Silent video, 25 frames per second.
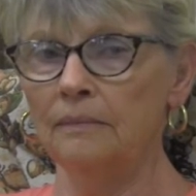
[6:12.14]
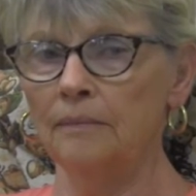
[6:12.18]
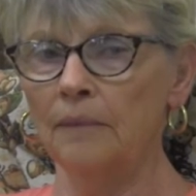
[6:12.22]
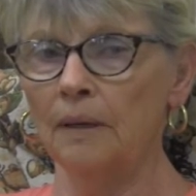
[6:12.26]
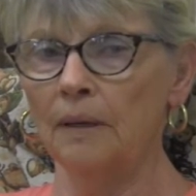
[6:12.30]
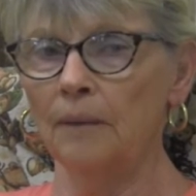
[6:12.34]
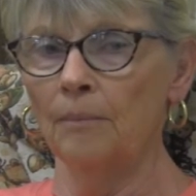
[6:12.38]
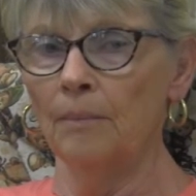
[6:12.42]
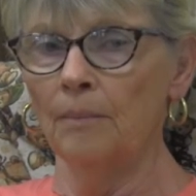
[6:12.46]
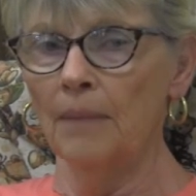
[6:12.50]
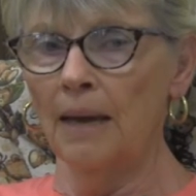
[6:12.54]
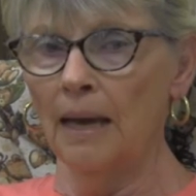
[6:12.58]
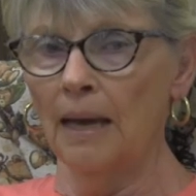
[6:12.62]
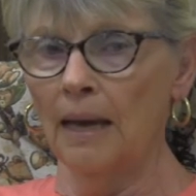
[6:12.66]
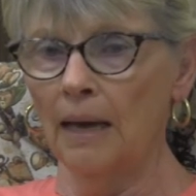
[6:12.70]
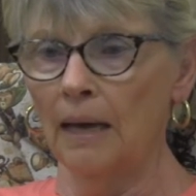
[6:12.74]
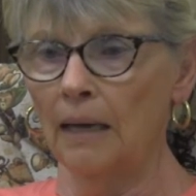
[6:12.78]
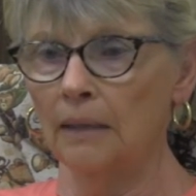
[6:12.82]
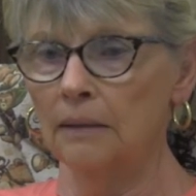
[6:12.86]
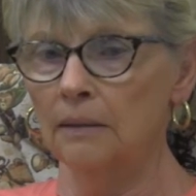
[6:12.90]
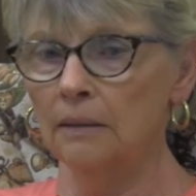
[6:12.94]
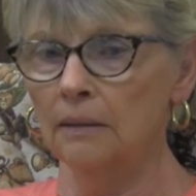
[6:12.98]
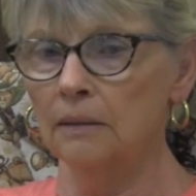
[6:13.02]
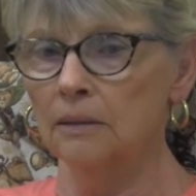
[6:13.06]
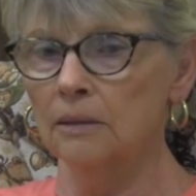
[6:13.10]
a
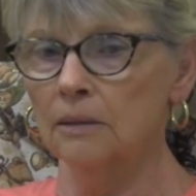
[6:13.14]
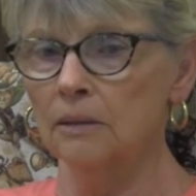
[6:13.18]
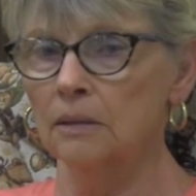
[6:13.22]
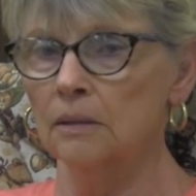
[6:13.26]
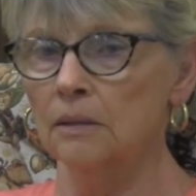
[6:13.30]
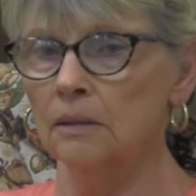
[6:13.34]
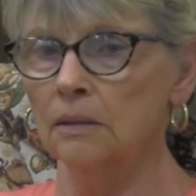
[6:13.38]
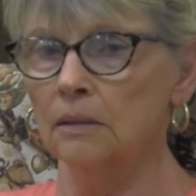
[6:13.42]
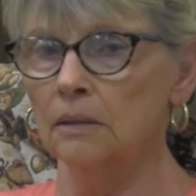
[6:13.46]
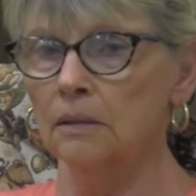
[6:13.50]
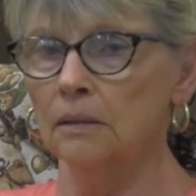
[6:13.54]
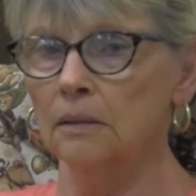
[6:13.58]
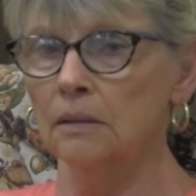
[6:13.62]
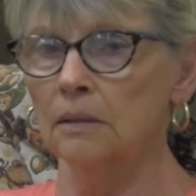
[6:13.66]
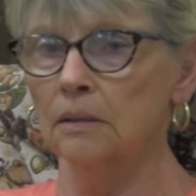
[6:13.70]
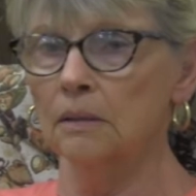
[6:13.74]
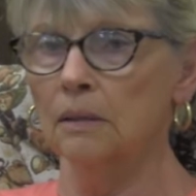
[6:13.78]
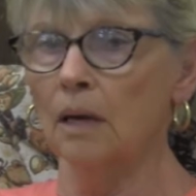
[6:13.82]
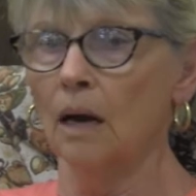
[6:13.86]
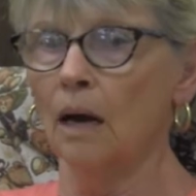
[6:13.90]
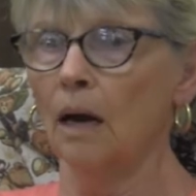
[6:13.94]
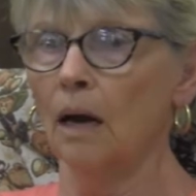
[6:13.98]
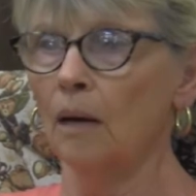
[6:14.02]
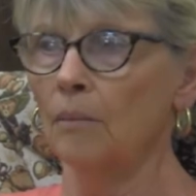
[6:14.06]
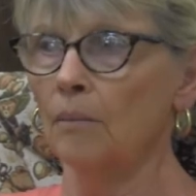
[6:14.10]
man
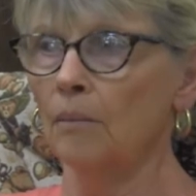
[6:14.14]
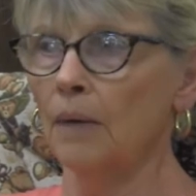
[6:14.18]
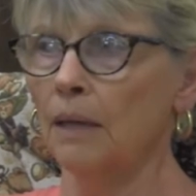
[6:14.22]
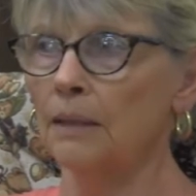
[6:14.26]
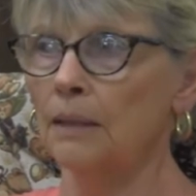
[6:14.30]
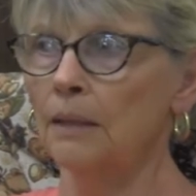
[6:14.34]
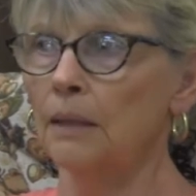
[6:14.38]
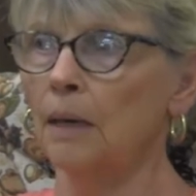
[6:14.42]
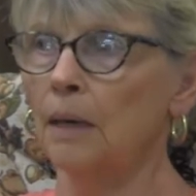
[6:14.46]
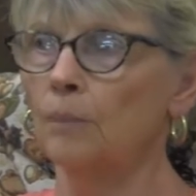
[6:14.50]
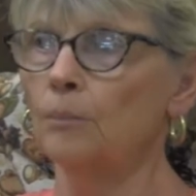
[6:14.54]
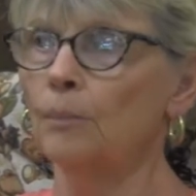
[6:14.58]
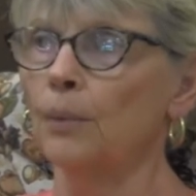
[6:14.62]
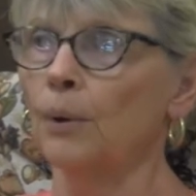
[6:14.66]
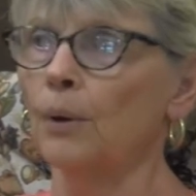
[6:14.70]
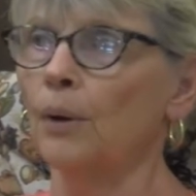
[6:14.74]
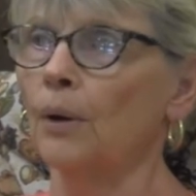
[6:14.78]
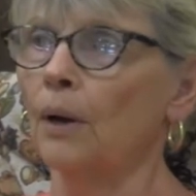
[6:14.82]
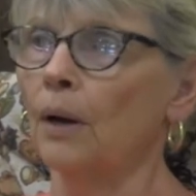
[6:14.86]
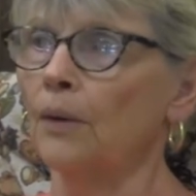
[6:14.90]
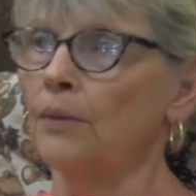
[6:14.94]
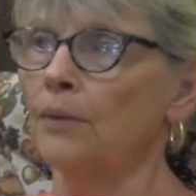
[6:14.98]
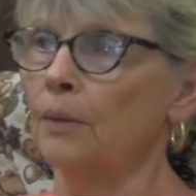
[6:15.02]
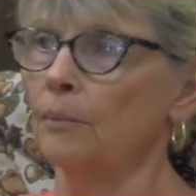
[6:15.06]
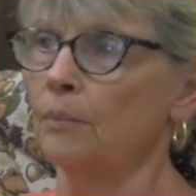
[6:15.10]
saw my
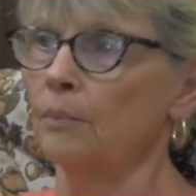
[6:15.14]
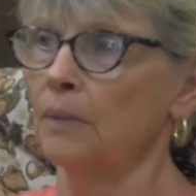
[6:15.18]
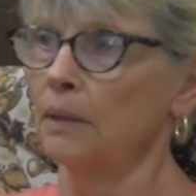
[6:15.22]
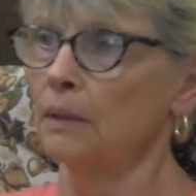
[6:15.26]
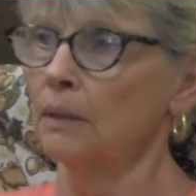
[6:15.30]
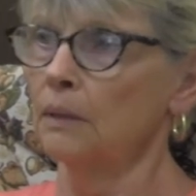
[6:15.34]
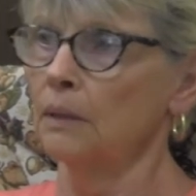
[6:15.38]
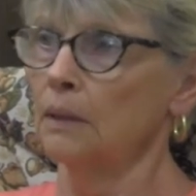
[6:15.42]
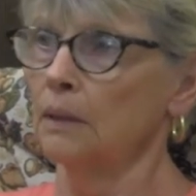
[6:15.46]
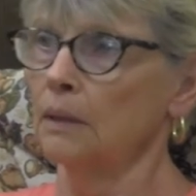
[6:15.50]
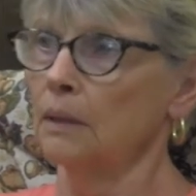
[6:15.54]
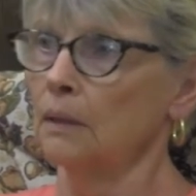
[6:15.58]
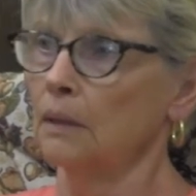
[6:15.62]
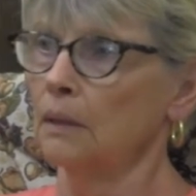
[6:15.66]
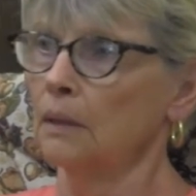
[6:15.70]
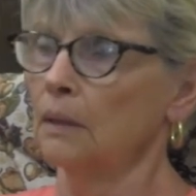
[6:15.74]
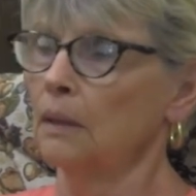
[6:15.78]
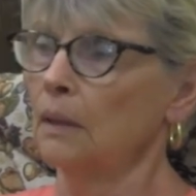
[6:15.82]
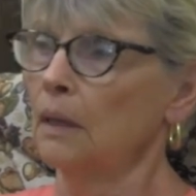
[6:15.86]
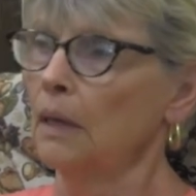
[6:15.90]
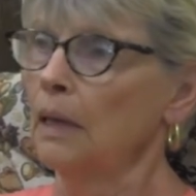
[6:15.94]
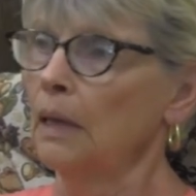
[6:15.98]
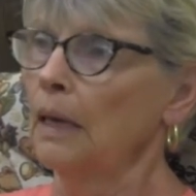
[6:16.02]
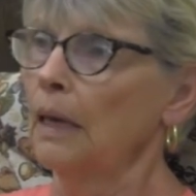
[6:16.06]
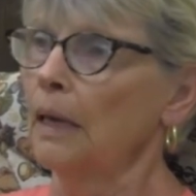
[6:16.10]
number on the building,
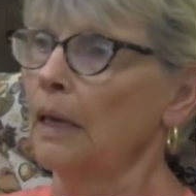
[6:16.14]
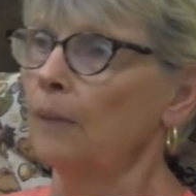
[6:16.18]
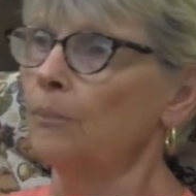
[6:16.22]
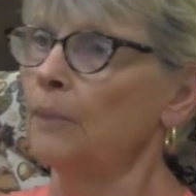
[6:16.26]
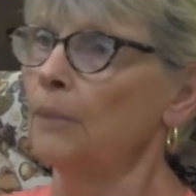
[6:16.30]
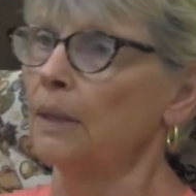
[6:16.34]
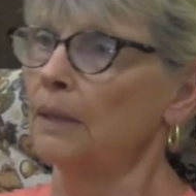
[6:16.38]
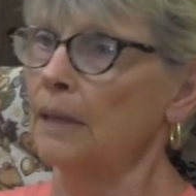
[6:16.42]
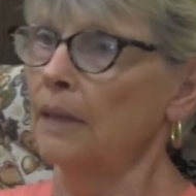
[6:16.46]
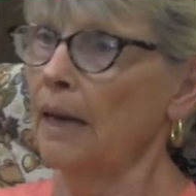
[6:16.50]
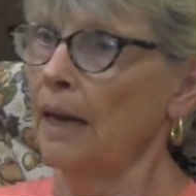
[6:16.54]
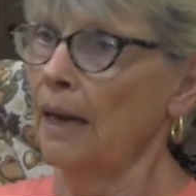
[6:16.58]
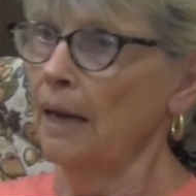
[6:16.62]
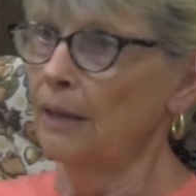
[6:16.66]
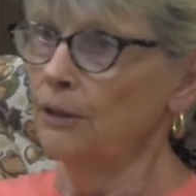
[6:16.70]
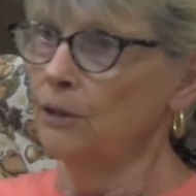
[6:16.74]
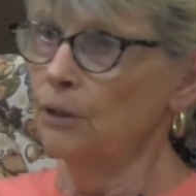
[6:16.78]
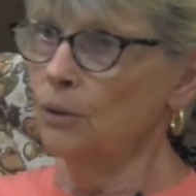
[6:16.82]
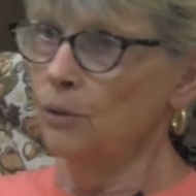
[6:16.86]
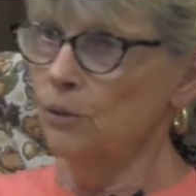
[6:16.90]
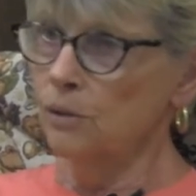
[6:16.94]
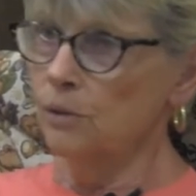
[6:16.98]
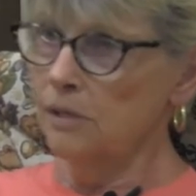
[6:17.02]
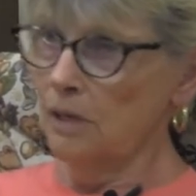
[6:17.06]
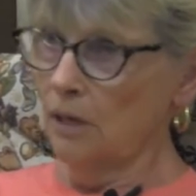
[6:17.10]
but had
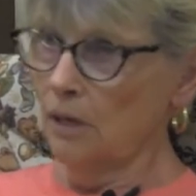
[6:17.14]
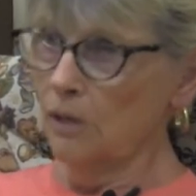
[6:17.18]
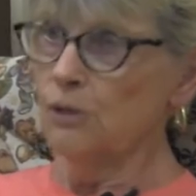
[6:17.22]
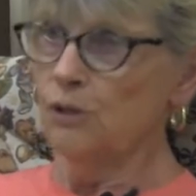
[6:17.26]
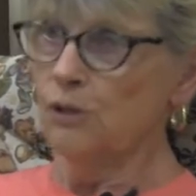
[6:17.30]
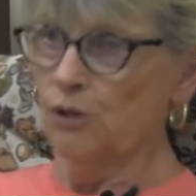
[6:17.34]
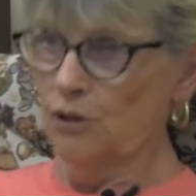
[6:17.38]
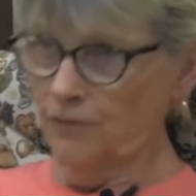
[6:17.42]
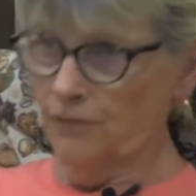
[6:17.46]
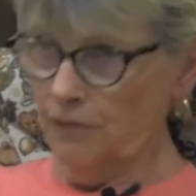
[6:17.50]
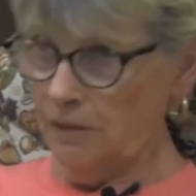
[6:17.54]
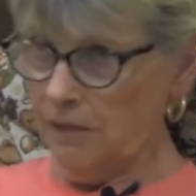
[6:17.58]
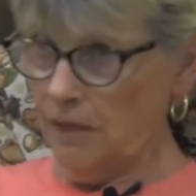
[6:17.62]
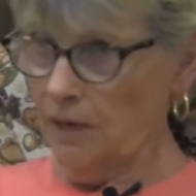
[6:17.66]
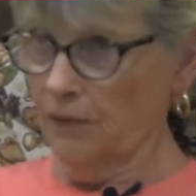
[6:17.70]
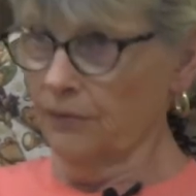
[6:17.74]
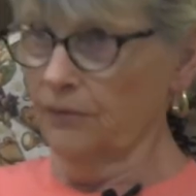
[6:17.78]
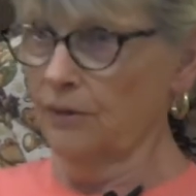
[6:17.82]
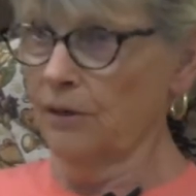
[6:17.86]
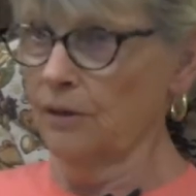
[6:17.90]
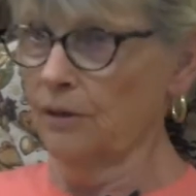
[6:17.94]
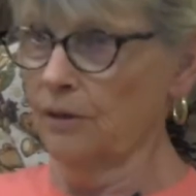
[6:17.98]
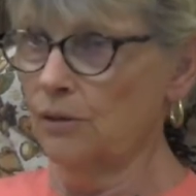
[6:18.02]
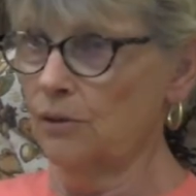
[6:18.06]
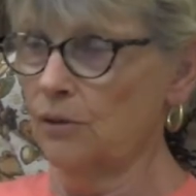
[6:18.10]
no cell service out
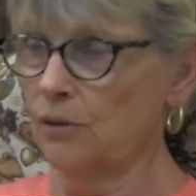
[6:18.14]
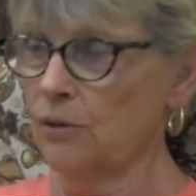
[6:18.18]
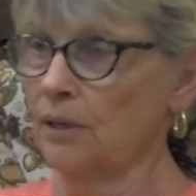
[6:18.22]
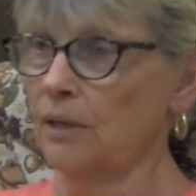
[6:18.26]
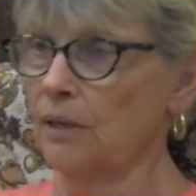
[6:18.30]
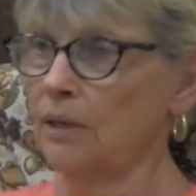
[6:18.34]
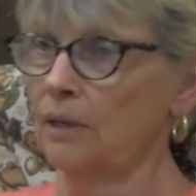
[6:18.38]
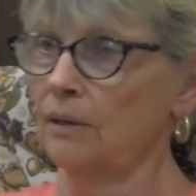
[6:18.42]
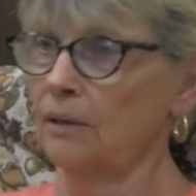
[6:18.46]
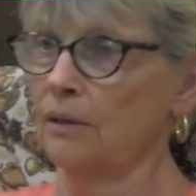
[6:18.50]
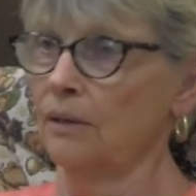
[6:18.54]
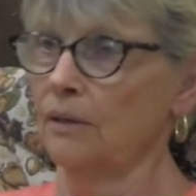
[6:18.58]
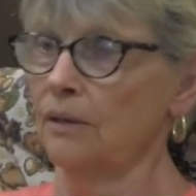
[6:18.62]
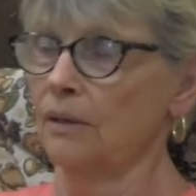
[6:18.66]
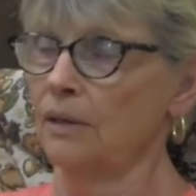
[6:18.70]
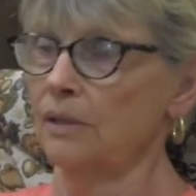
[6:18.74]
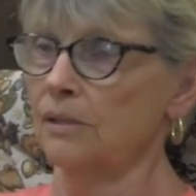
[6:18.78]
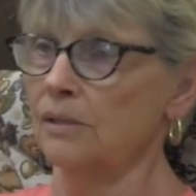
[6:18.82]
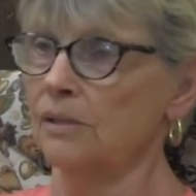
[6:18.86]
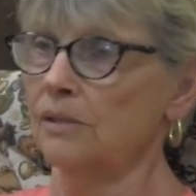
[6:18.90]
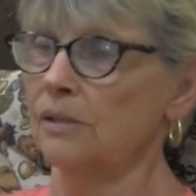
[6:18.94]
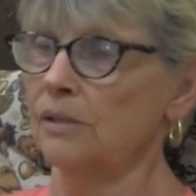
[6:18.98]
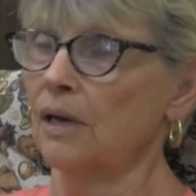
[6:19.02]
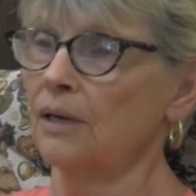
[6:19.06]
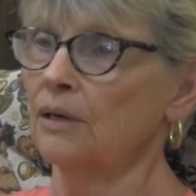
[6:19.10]
there. So
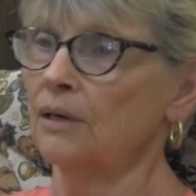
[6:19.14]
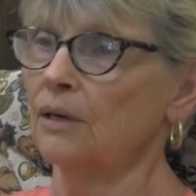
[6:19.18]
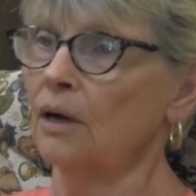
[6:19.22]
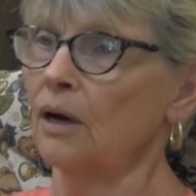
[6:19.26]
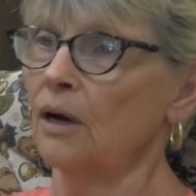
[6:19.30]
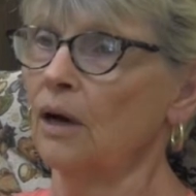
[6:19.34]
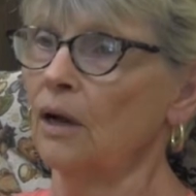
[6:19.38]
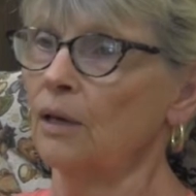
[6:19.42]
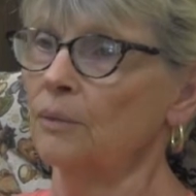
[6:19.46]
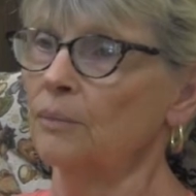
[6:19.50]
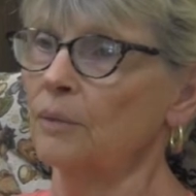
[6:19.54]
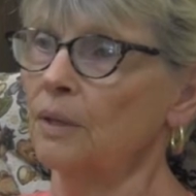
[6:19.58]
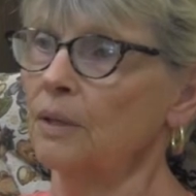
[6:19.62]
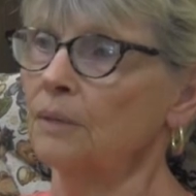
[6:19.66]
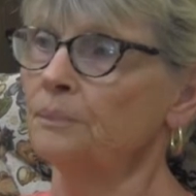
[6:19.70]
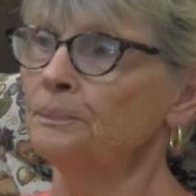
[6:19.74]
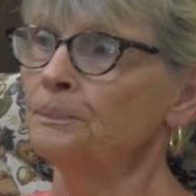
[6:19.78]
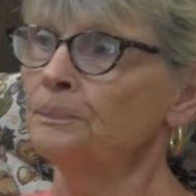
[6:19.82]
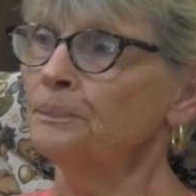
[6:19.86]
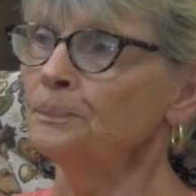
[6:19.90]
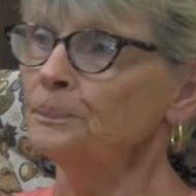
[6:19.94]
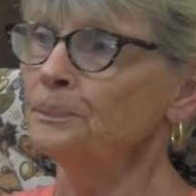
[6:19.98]
his son called me,